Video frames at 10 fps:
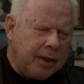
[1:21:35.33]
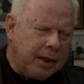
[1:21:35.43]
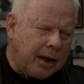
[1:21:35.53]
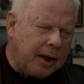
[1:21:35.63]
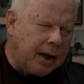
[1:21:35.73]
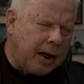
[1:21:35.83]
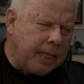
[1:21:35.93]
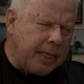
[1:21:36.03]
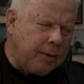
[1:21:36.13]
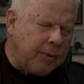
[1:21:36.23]

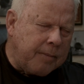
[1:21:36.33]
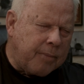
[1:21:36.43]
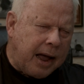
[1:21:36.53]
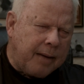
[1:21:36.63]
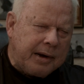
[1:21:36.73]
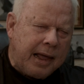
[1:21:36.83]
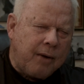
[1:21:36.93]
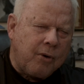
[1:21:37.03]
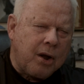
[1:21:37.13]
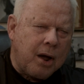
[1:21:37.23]
that when Bob and I
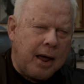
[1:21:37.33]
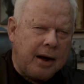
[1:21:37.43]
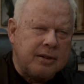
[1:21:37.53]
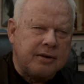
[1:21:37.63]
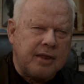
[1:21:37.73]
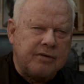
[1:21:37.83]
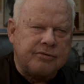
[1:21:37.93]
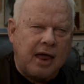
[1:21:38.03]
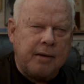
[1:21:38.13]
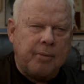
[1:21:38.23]
were caught at the test
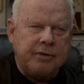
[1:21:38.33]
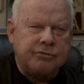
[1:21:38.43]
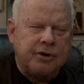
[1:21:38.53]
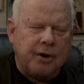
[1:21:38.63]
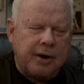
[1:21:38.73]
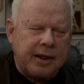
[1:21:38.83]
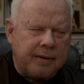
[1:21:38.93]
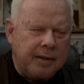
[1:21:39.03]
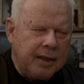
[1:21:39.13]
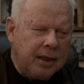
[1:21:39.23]
site by security,
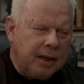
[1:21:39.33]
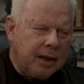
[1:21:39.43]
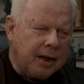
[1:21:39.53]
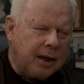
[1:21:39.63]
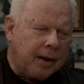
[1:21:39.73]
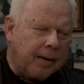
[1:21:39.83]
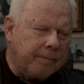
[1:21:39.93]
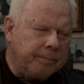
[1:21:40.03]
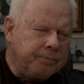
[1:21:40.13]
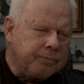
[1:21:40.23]
the